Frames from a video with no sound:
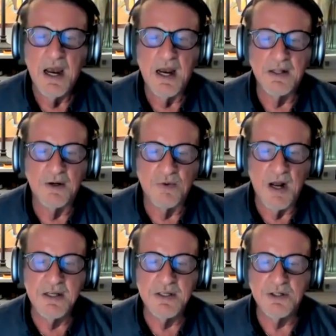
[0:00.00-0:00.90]
and the
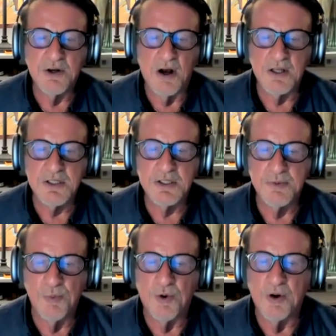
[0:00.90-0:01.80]
rice costs
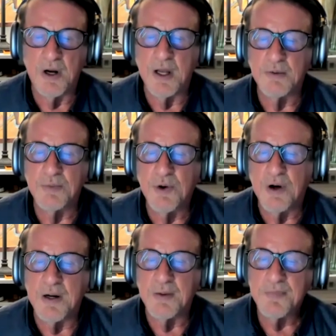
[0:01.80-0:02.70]
more and
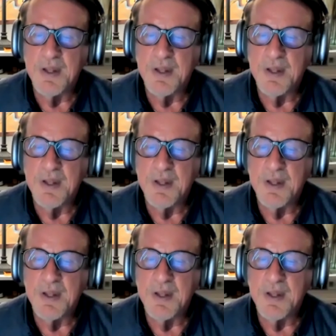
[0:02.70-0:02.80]
more.